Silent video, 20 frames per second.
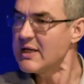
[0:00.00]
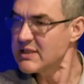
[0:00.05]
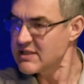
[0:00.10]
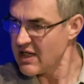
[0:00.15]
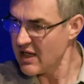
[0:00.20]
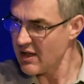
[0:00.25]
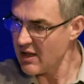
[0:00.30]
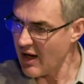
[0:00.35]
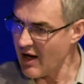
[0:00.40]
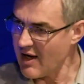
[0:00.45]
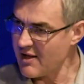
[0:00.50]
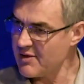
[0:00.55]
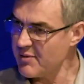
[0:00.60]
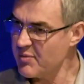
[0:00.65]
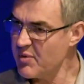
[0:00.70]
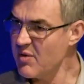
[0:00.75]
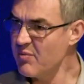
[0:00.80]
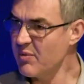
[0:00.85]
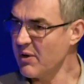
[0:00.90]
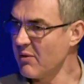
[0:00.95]
tell other
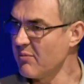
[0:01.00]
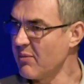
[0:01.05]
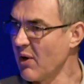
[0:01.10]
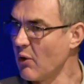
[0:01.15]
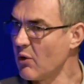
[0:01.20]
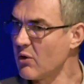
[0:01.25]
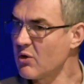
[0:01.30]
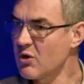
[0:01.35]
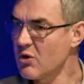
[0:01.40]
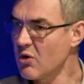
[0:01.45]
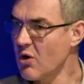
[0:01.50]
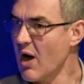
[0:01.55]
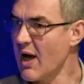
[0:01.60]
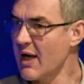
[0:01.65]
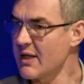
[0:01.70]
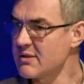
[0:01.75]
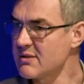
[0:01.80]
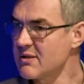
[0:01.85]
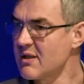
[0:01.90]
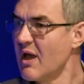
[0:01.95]
people about
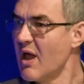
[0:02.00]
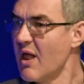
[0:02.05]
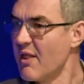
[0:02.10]
Christ,